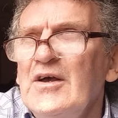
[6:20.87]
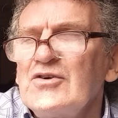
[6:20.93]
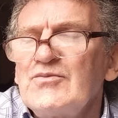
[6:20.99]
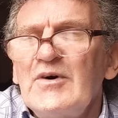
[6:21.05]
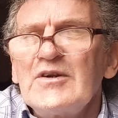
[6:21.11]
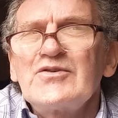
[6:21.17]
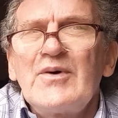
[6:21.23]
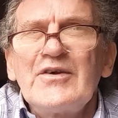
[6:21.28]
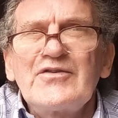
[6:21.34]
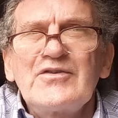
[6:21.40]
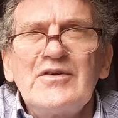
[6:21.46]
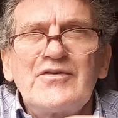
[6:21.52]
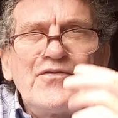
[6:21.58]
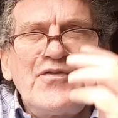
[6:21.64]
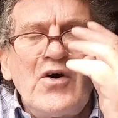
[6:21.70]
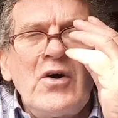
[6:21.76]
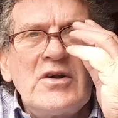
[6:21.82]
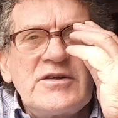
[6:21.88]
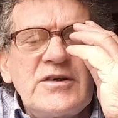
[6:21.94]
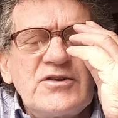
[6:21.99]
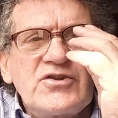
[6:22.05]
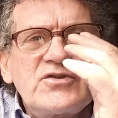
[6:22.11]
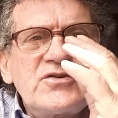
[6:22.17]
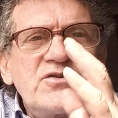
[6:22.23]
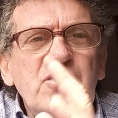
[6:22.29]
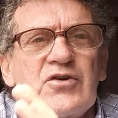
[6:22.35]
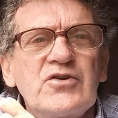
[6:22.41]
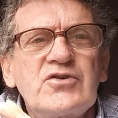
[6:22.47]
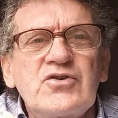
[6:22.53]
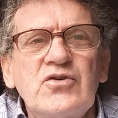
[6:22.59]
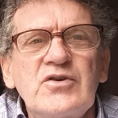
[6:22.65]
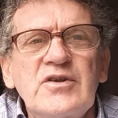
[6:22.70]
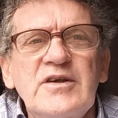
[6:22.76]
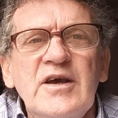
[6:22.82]
Well, it wasn't his fault. He sort of
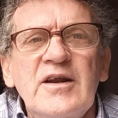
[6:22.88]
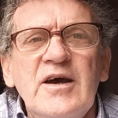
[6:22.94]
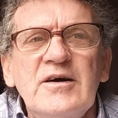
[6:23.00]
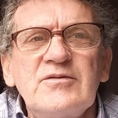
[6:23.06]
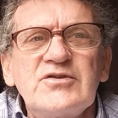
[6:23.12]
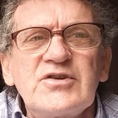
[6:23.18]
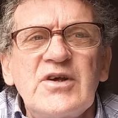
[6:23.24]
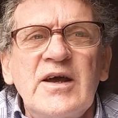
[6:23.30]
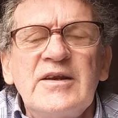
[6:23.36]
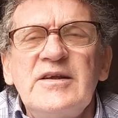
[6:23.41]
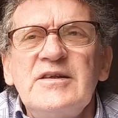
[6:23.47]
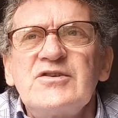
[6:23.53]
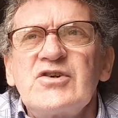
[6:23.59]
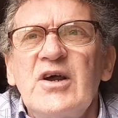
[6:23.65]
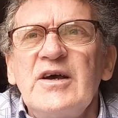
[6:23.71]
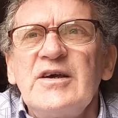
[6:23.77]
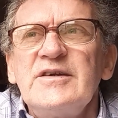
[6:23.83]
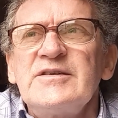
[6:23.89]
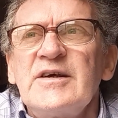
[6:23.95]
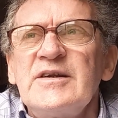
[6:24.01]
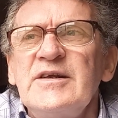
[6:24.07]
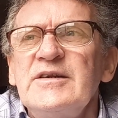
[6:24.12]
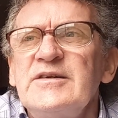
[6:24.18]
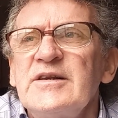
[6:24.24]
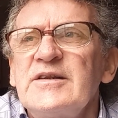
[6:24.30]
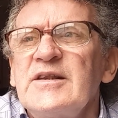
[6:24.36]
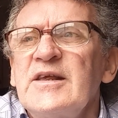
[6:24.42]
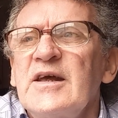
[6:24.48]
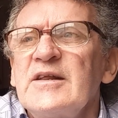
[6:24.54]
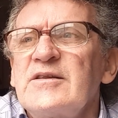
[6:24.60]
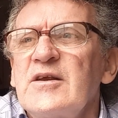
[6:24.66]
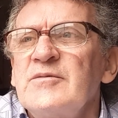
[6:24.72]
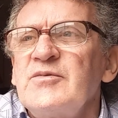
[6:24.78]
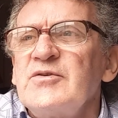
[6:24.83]
couldn't get out, and he tried and he didn't
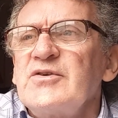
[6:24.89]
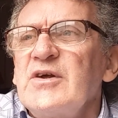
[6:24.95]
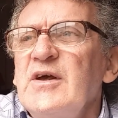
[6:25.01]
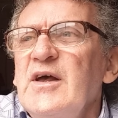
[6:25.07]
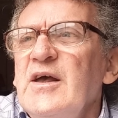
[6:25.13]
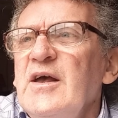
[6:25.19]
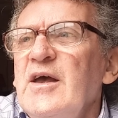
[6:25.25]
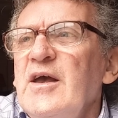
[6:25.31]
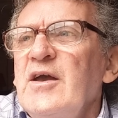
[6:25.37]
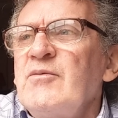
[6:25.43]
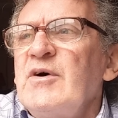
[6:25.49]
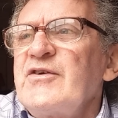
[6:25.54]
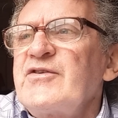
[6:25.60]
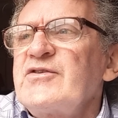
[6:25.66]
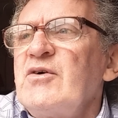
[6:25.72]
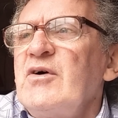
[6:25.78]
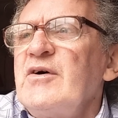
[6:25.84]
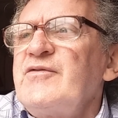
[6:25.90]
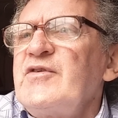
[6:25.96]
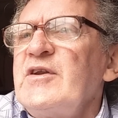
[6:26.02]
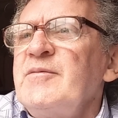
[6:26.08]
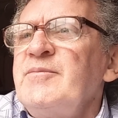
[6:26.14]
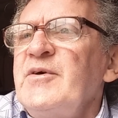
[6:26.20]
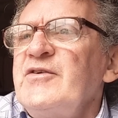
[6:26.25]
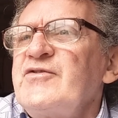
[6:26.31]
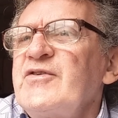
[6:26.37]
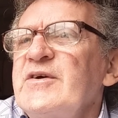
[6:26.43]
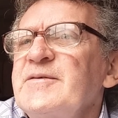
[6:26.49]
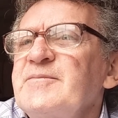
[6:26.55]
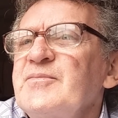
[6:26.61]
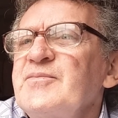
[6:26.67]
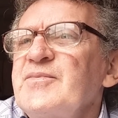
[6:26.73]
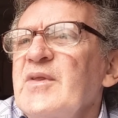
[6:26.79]
get there, but he wasn't awfully busy.